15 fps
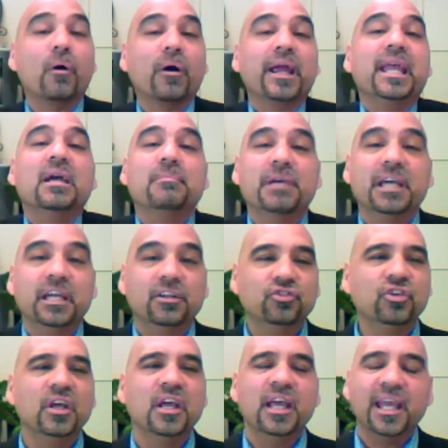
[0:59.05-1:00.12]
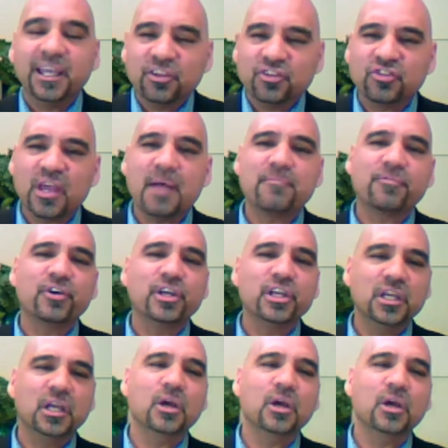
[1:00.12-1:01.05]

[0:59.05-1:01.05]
or image except for